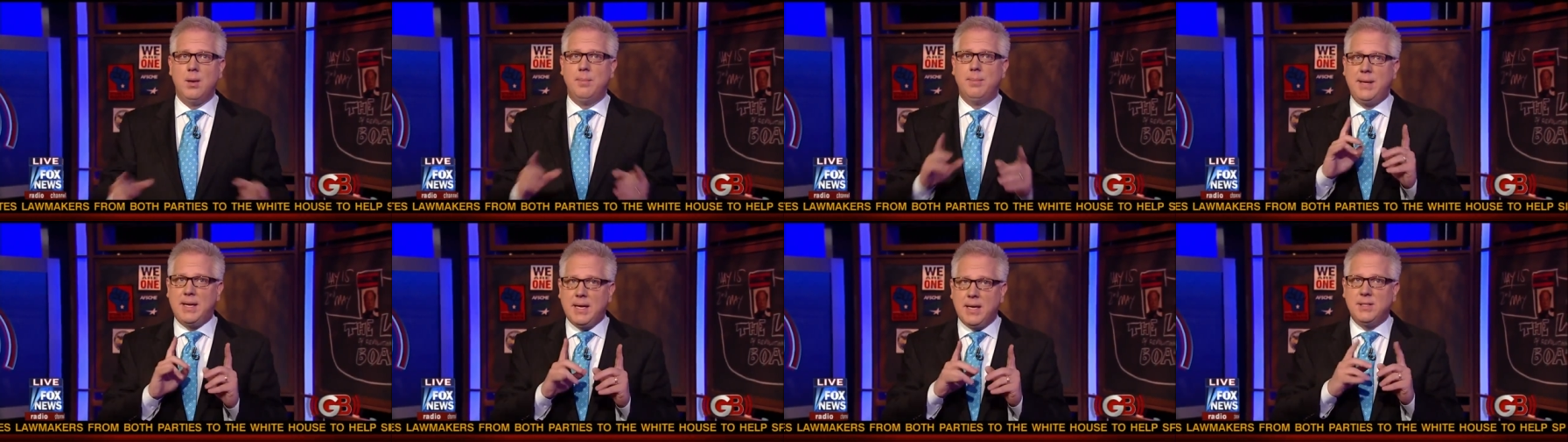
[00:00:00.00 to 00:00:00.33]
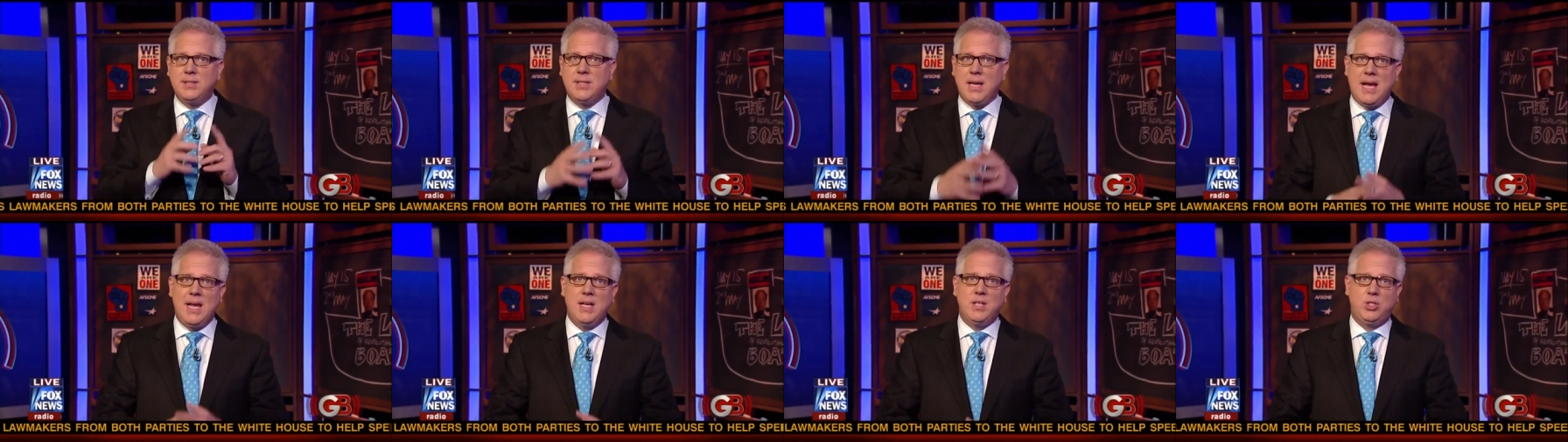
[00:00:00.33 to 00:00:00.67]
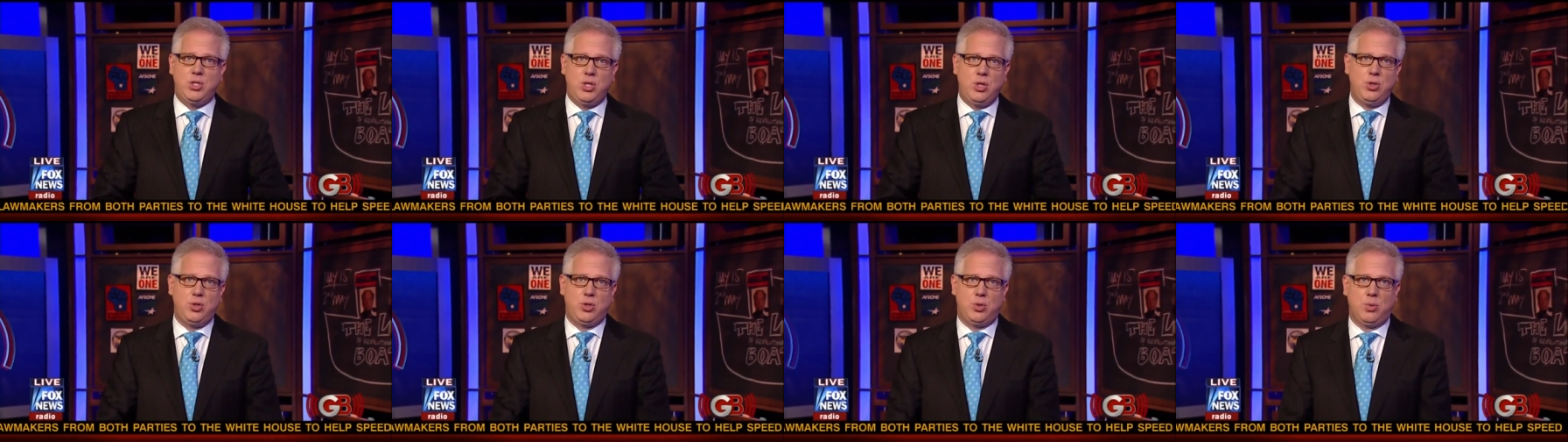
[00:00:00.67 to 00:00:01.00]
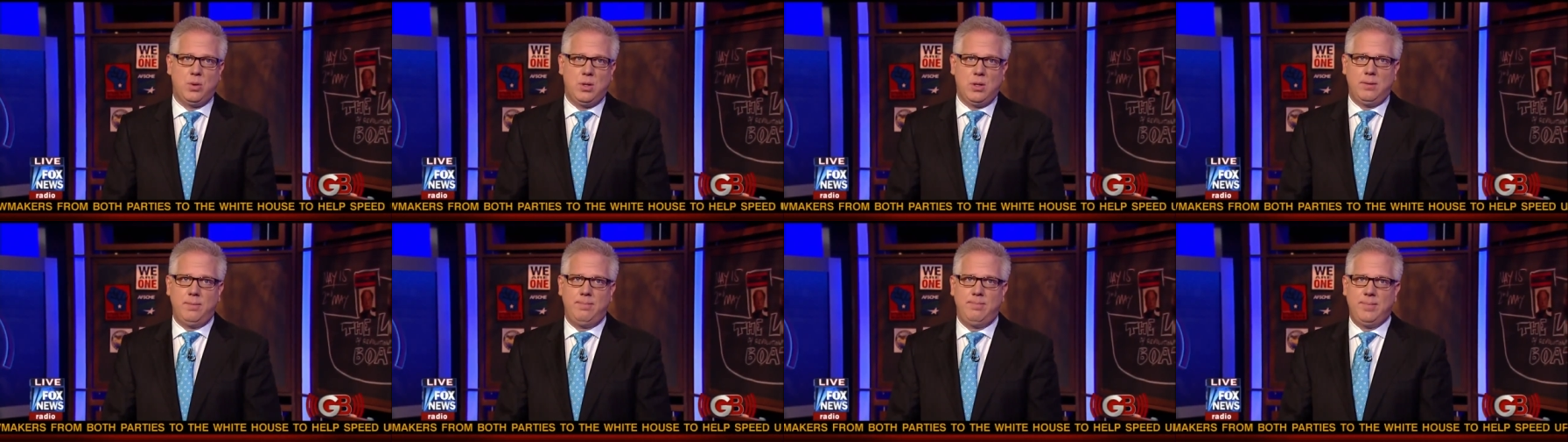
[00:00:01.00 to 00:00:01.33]
Because, as
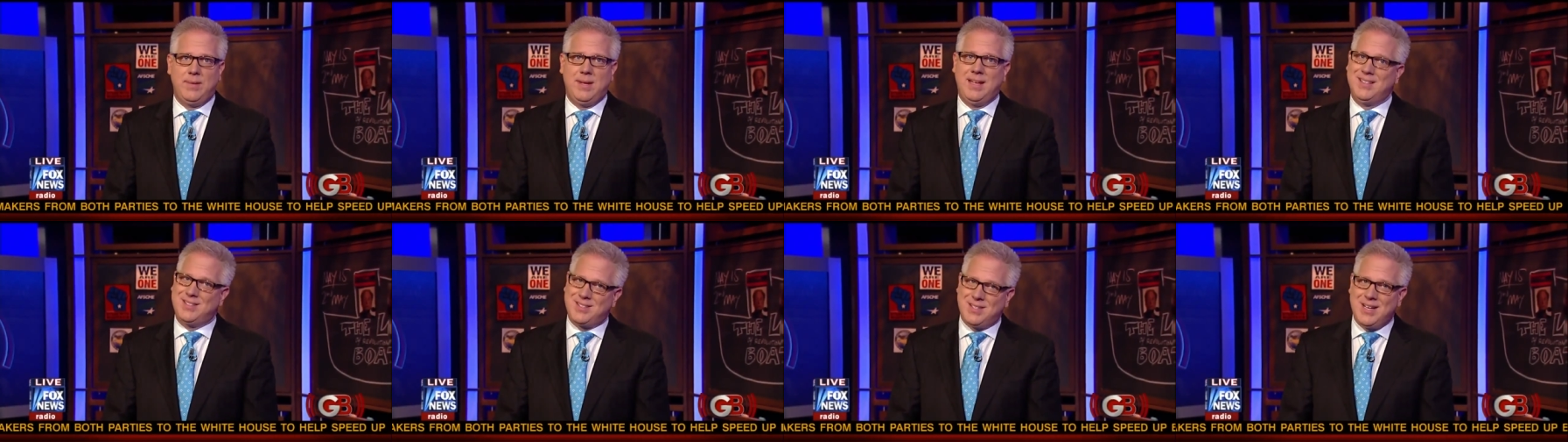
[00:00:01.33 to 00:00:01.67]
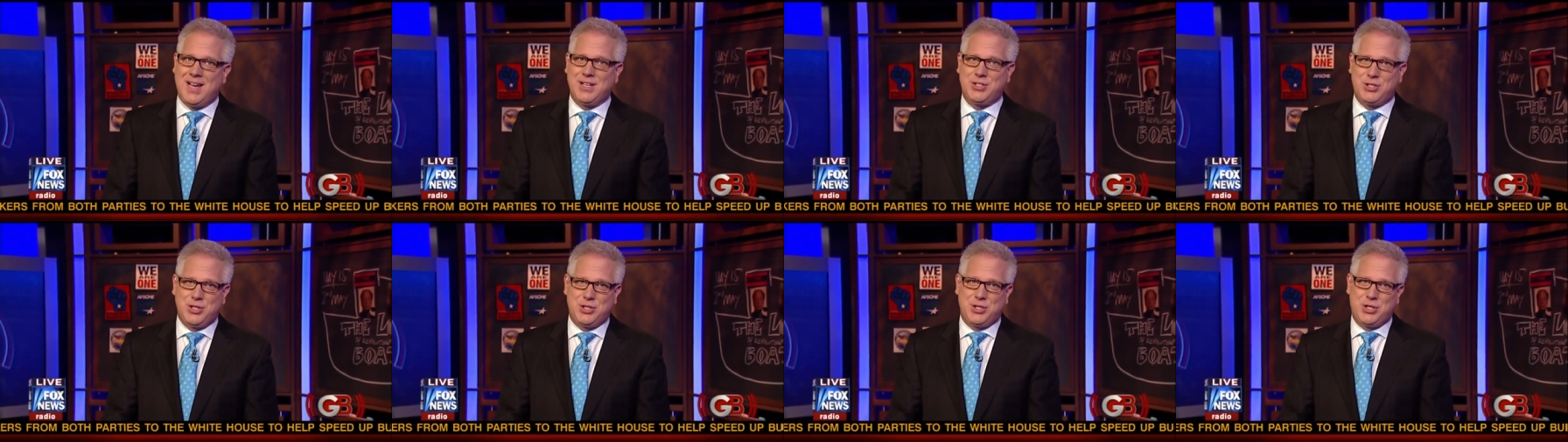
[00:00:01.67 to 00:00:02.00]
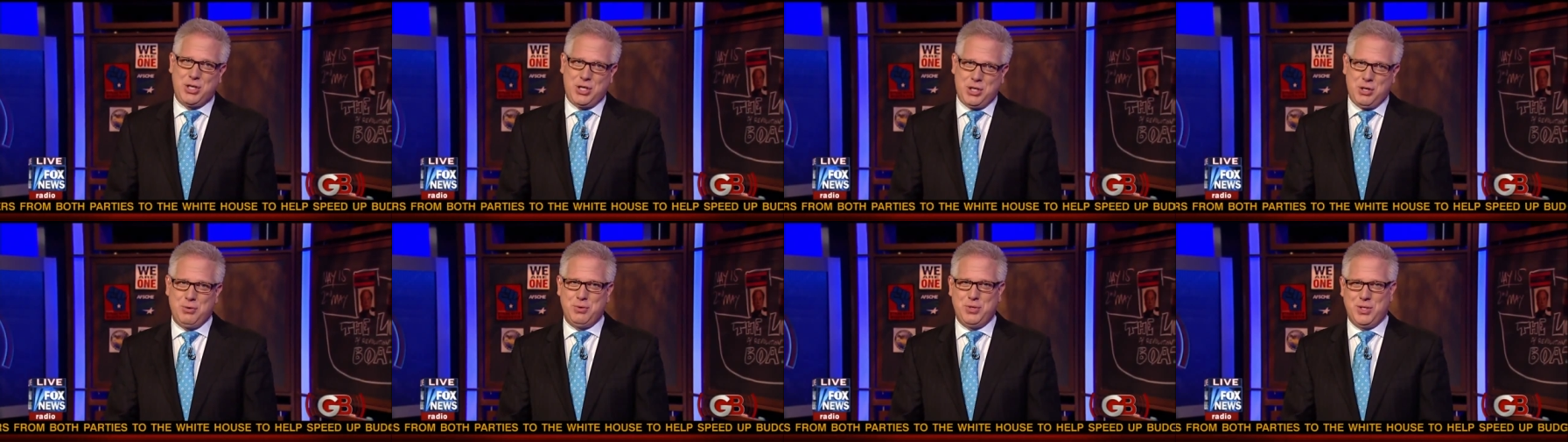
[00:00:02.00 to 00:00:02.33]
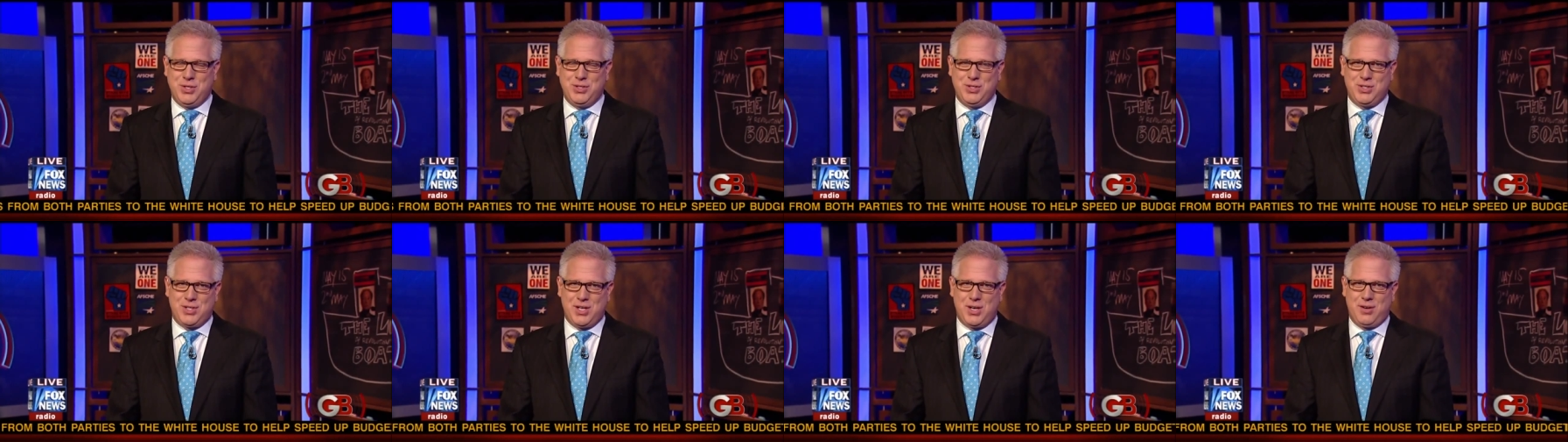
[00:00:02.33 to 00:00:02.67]
usual, it's not just the
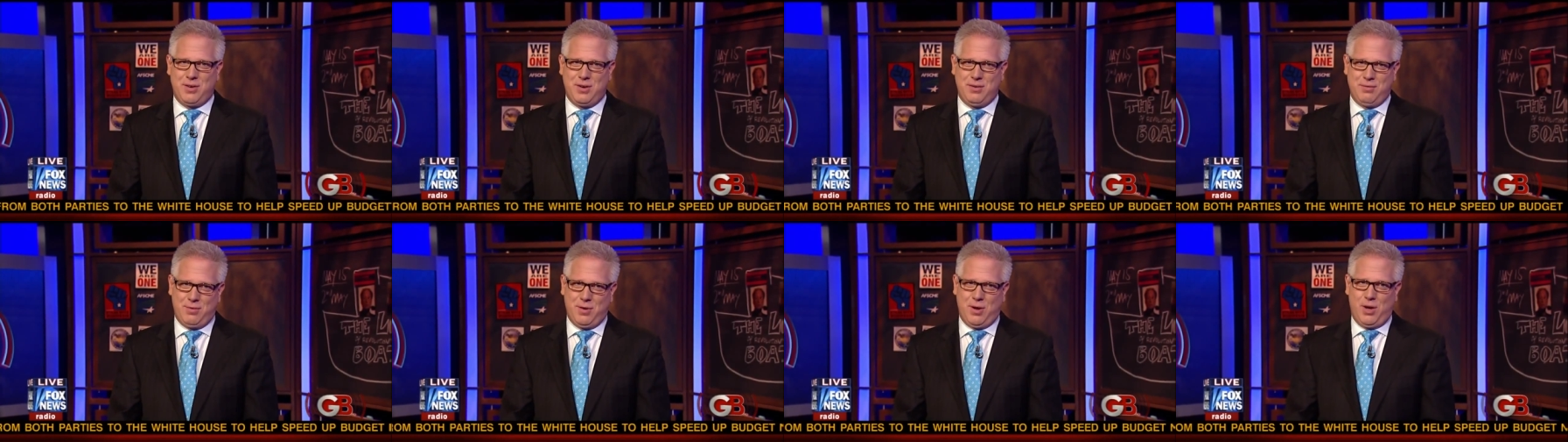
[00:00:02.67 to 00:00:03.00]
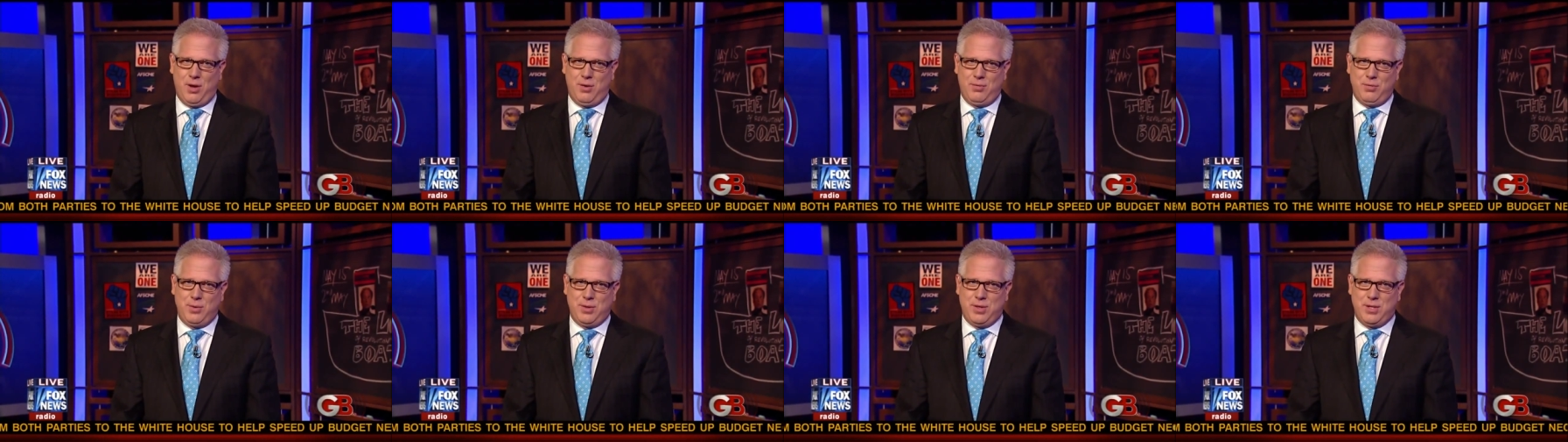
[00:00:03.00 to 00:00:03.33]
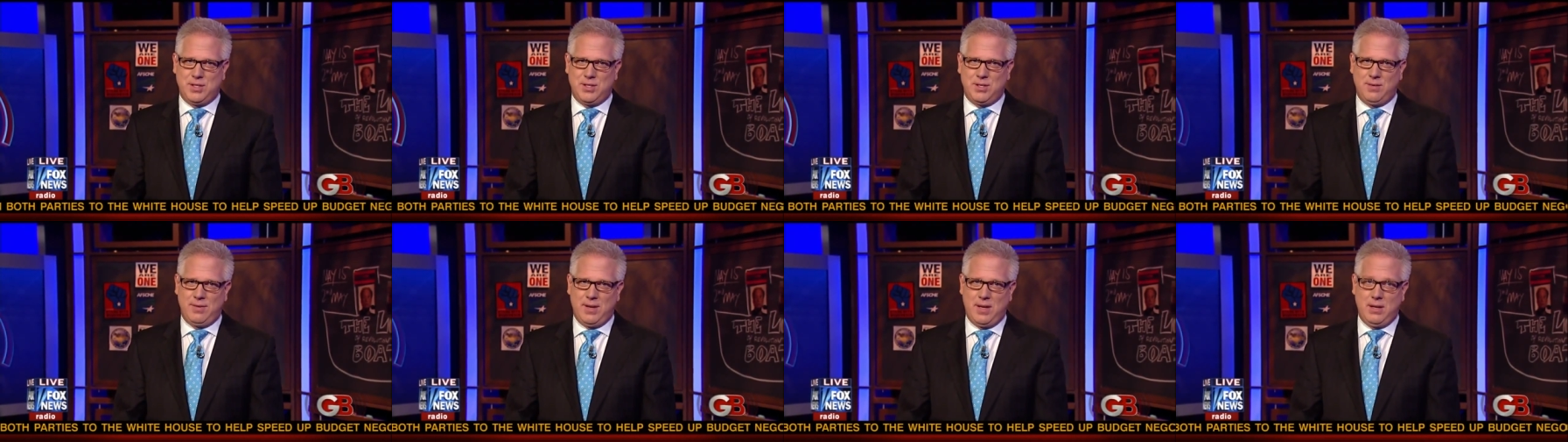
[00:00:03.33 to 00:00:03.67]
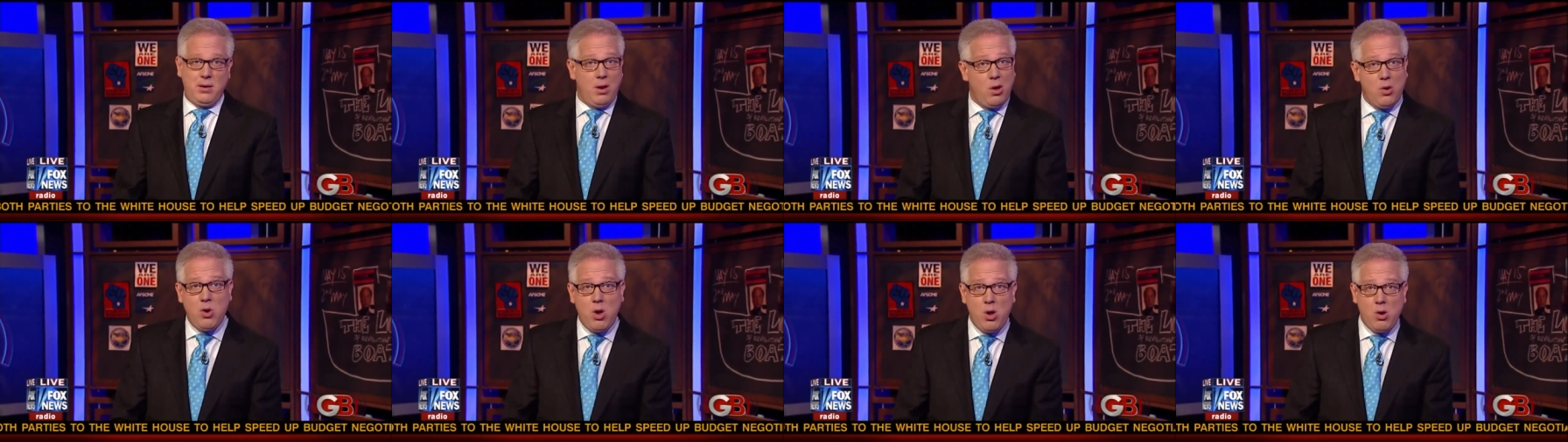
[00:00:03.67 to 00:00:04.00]
unions that are involved with this
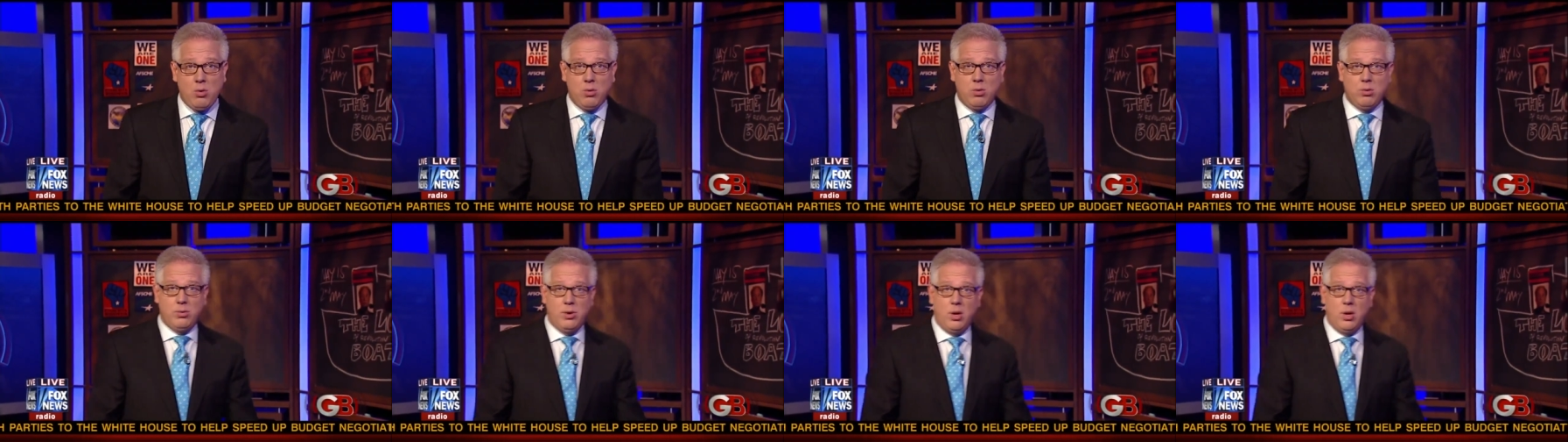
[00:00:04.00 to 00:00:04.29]
event. No.